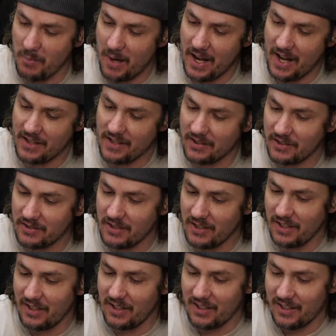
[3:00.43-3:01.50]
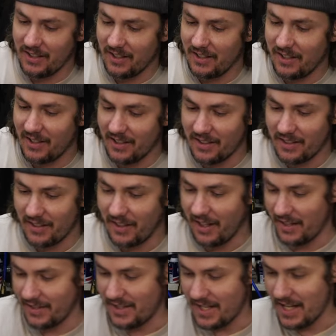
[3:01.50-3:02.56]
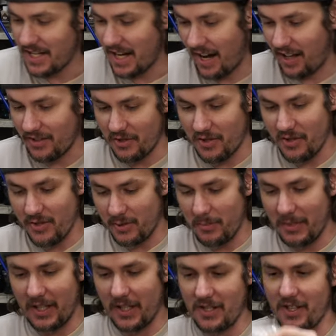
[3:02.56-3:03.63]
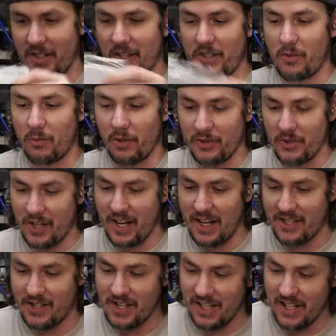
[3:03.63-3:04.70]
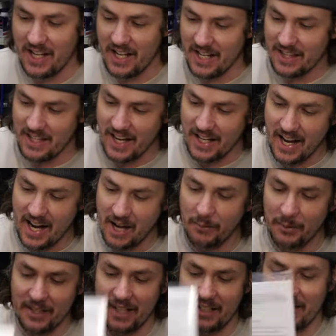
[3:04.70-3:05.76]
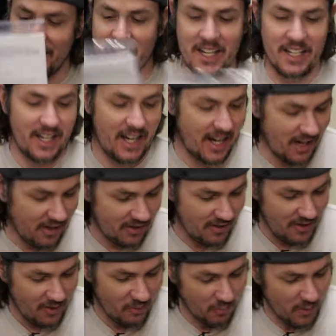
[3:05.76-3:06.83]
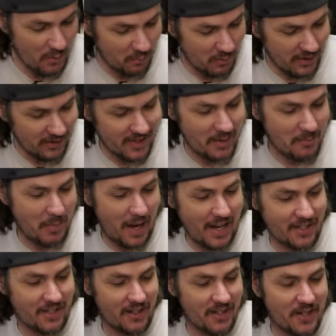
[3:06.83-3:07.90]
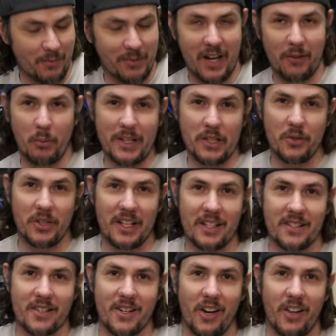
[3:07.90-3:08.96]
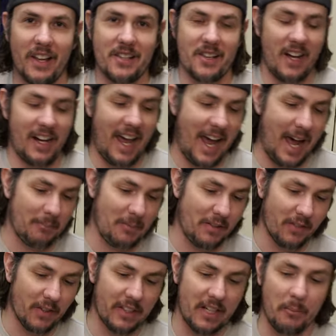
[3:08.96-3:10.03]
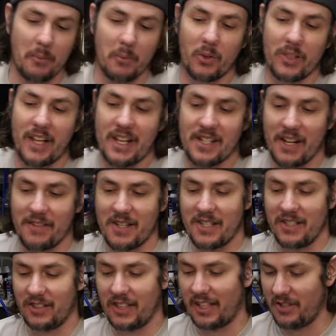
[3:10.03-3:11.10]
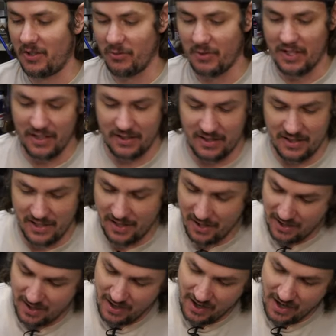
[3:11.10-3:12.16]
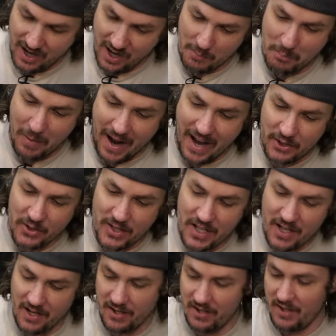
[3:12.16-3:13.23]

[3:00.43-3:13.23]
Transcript: manual, a decal as usual, because in this world you can't send anything out without a decal. We will get back to this whenever we do the install. That's not happening for a couple more days. I've still got to get the uh, battery